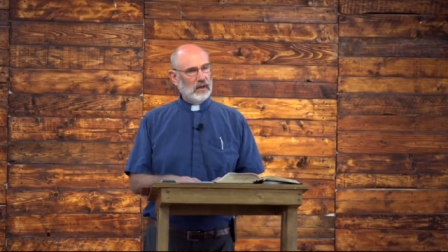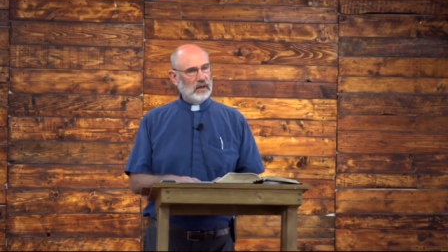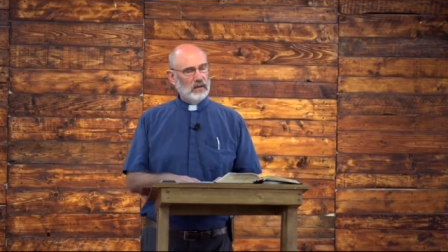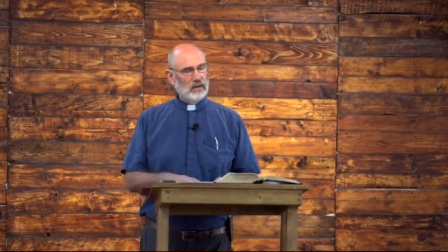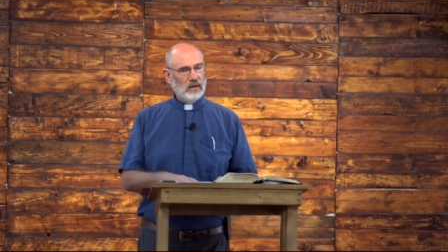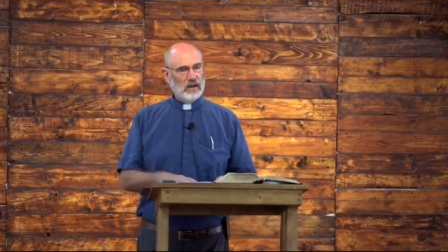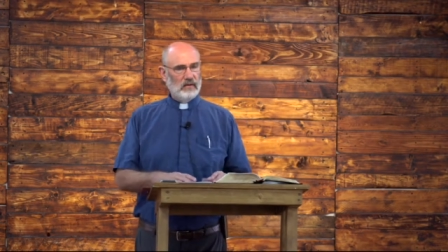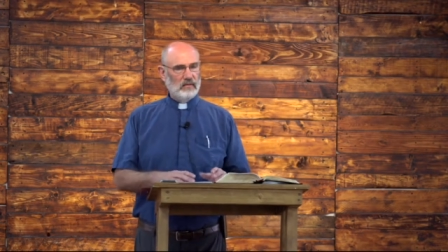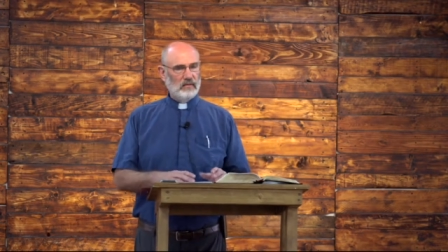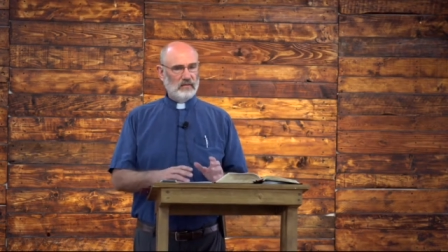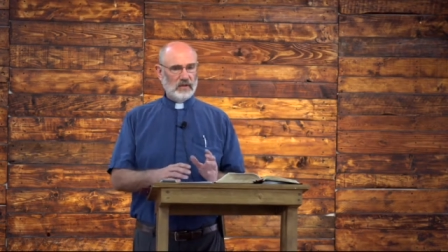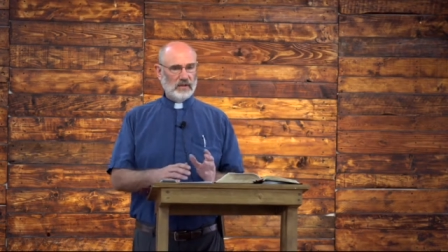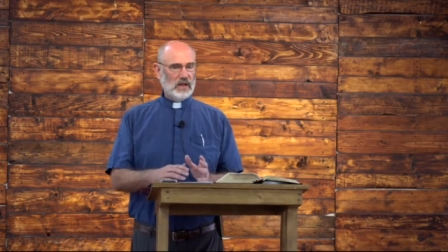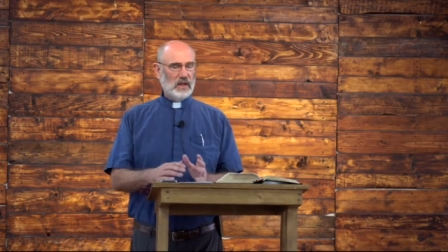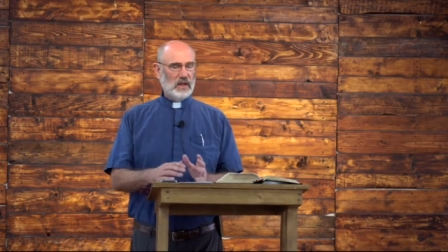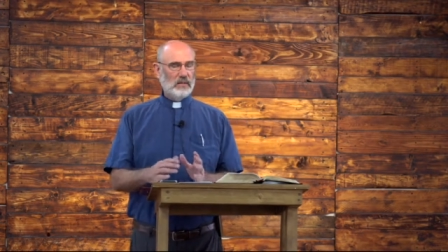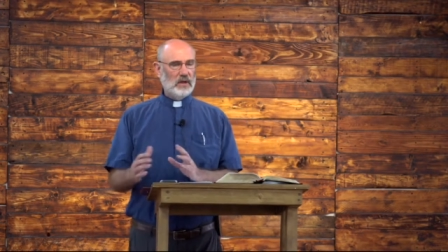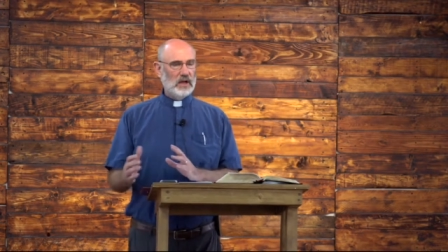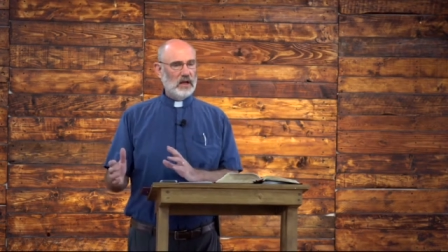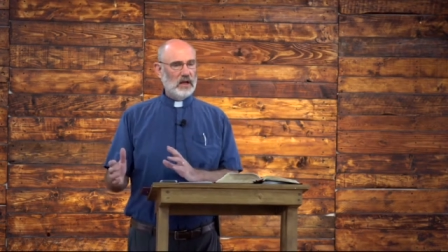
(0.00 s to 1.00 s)
You have the
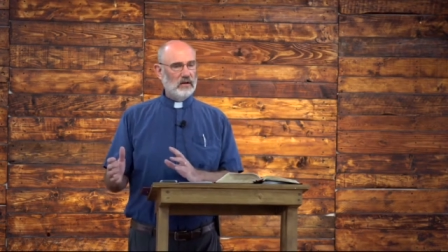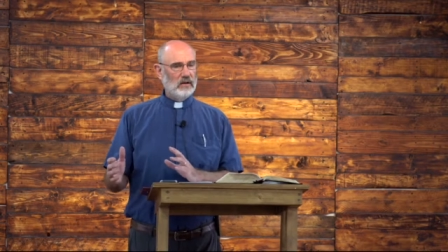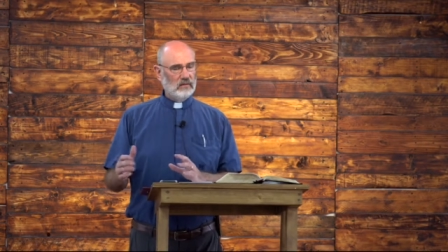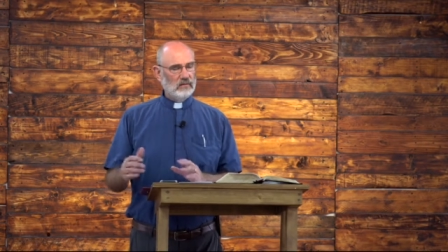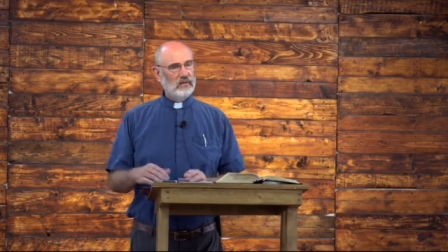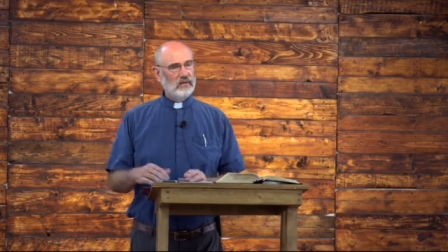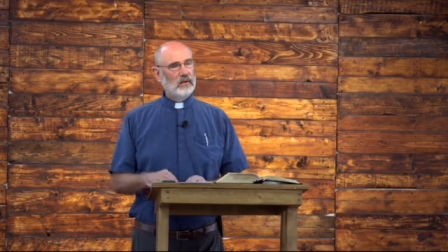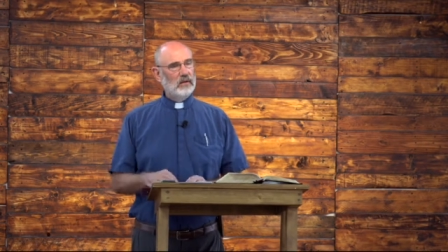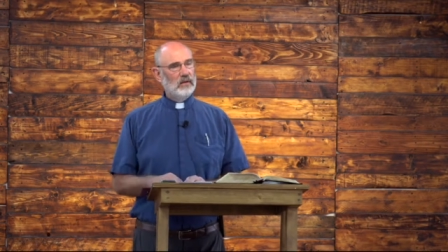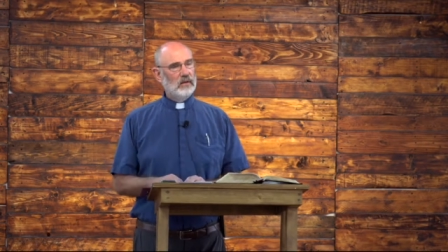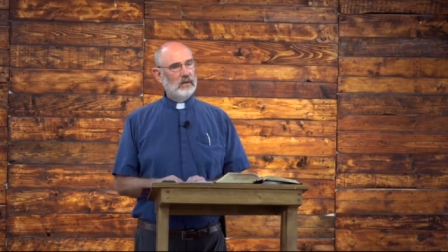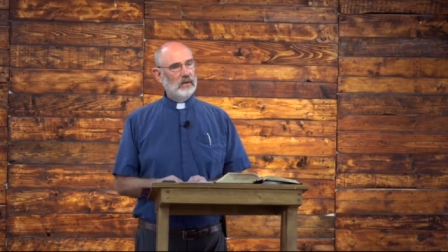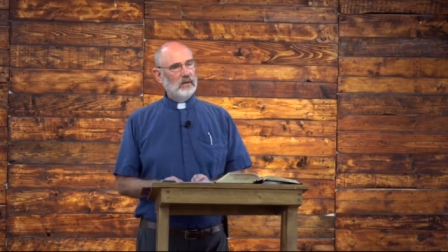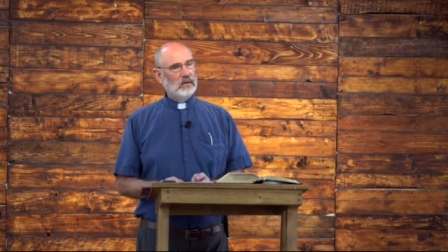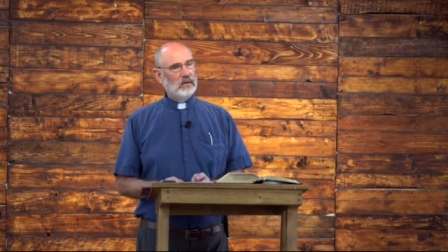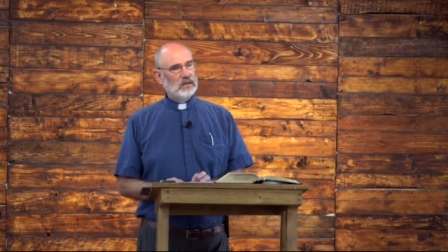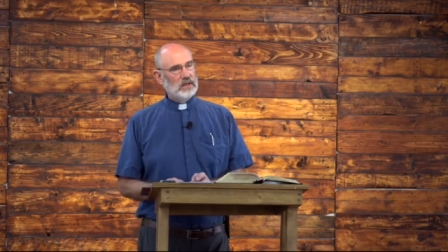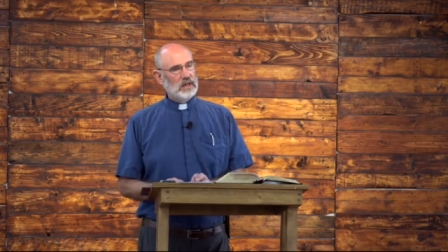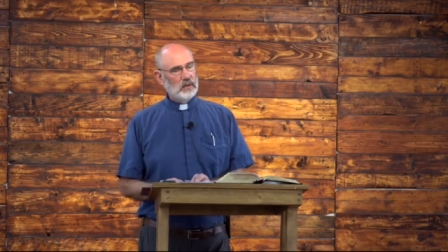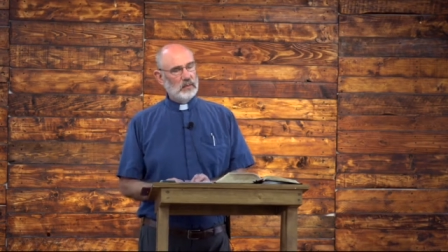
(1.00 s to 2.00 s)
same kind of
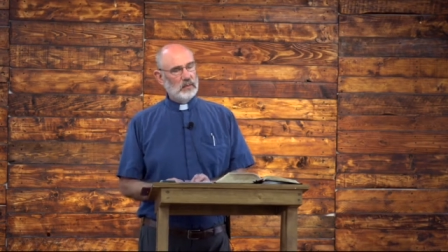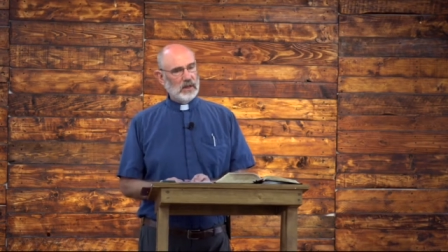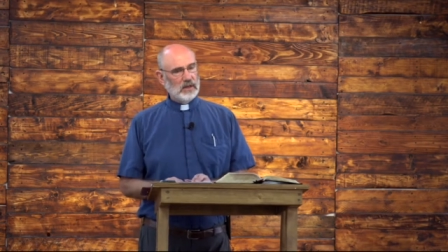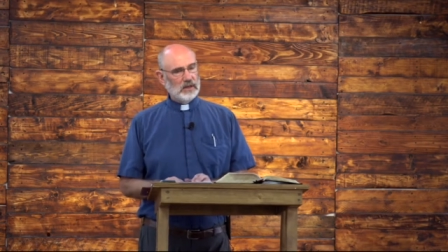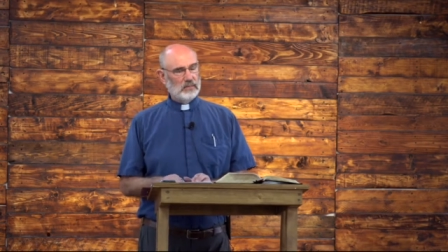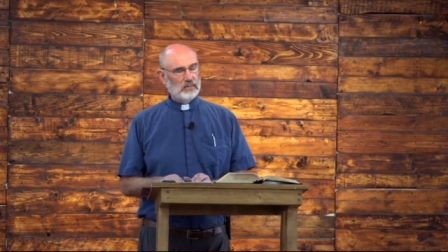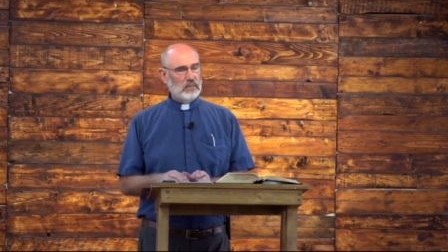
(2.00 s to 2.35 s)
sequence.